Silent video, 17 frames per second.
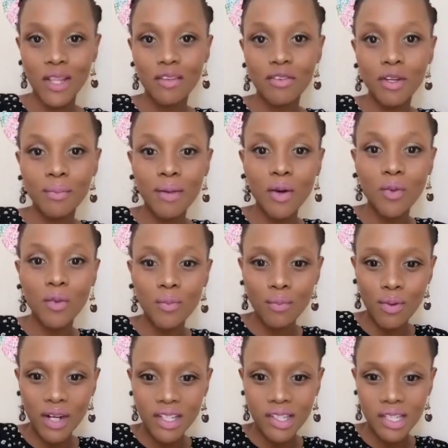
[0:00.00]
I've got my own
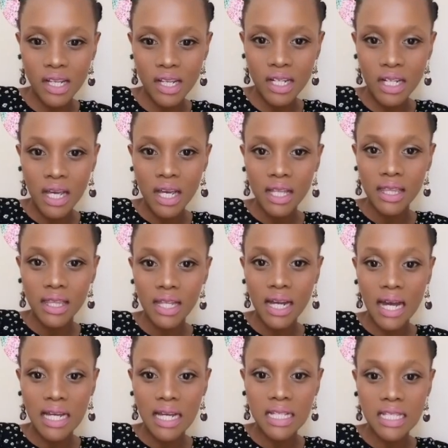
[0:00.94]
brush set
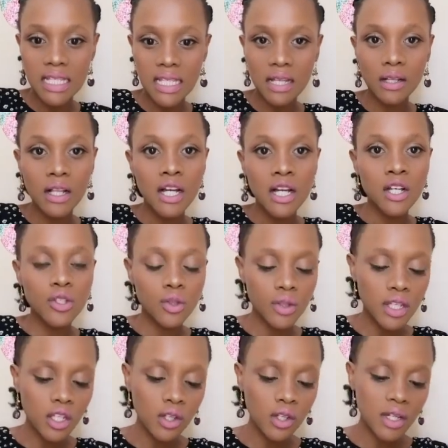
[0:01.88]
that I sell.
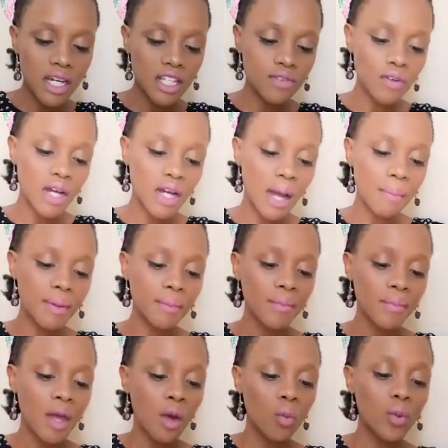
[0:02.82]
So thank you guys for
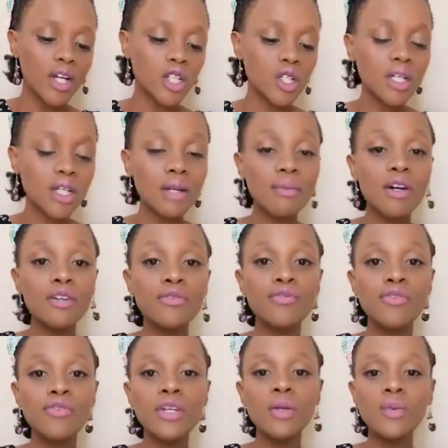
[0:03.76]
coming. We are talking about
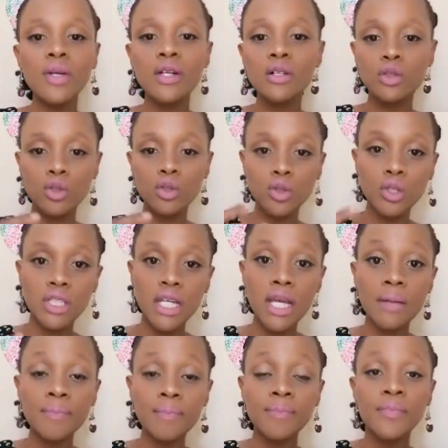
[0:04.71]
free will
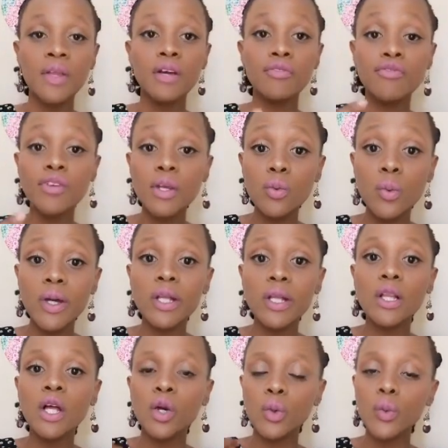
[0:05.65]
today. Free
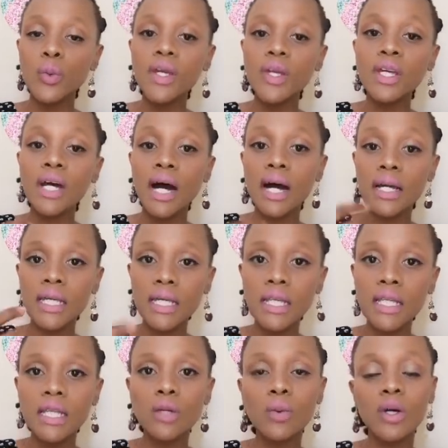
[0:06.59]
will, we are
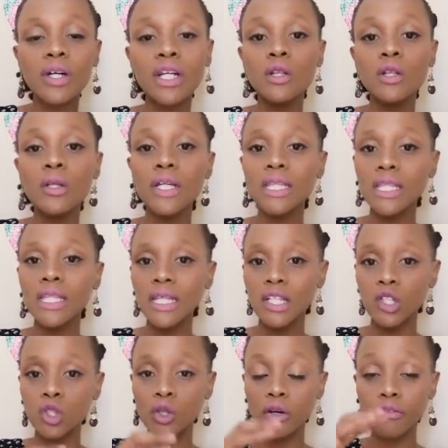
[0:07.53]
healing. We're going to look at the
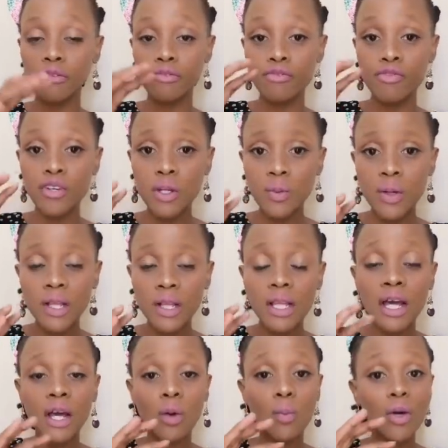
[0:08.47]
issue of free will,
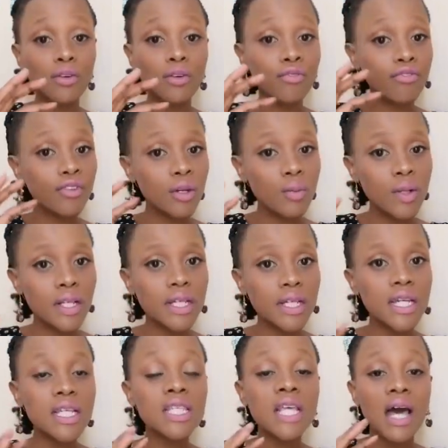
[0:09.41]
what free will
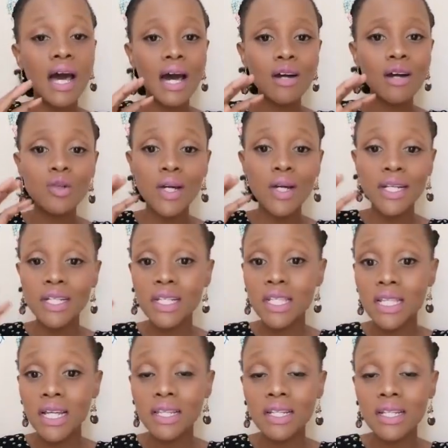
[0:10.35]
is, how to
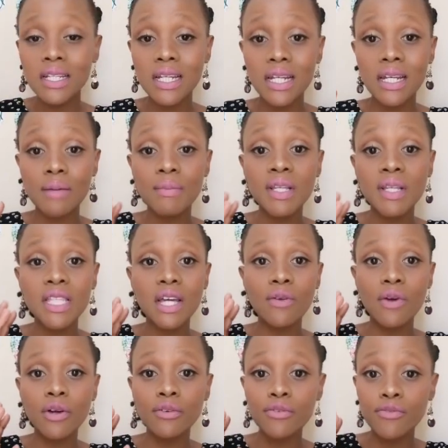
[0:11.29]
understand the dynamics
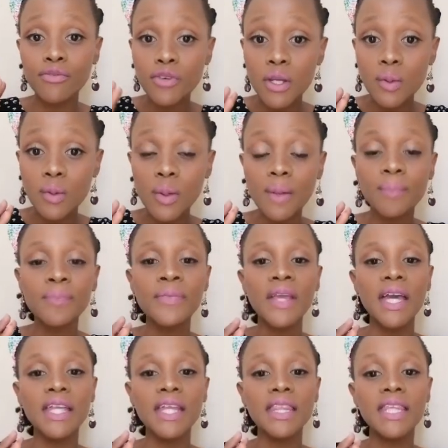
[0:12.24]
around free will,
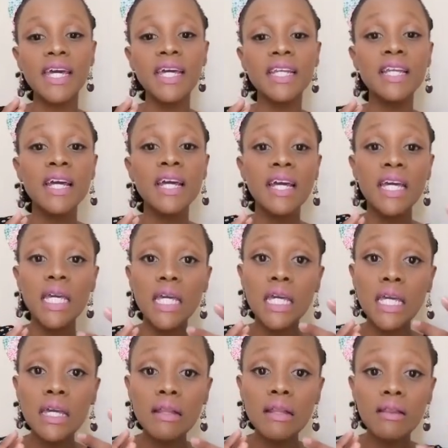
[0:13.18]
and then
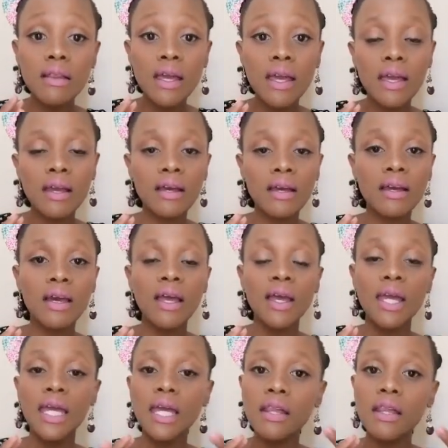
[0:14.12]
healing
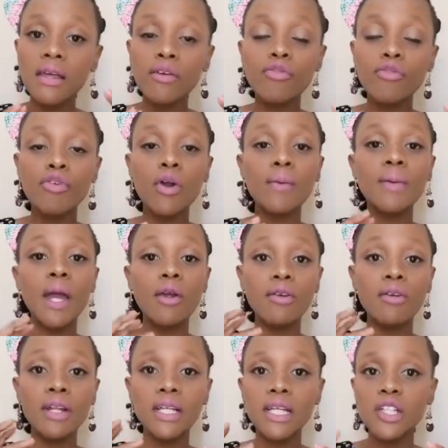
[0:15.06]
from a
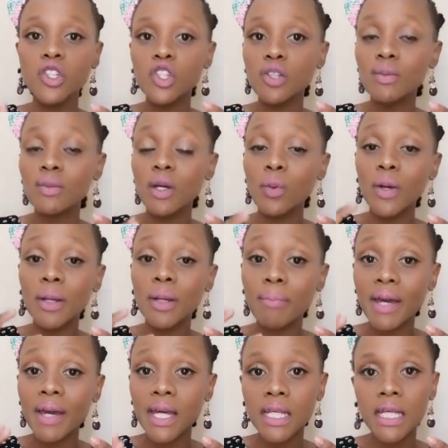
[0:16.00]
relationship that went
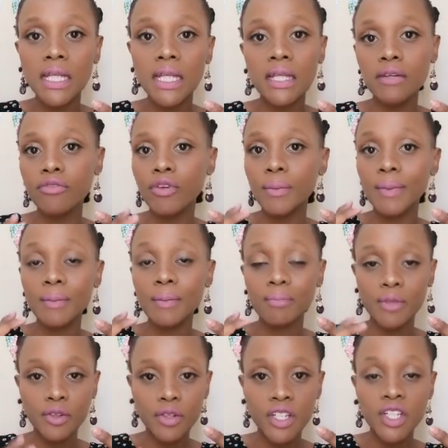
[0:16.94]
bad, healing from a
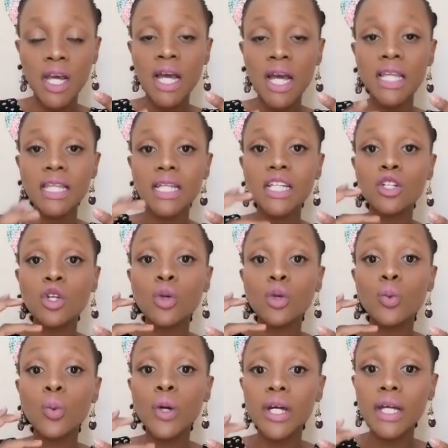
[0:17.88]
marriage that did
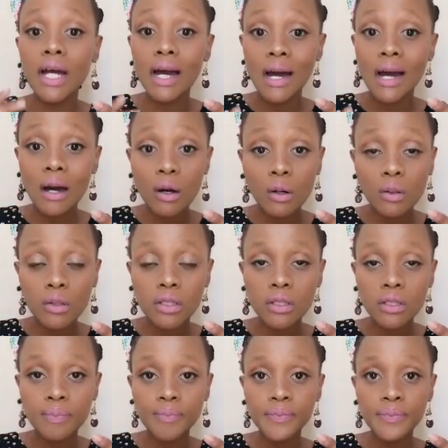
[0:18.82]
not work out.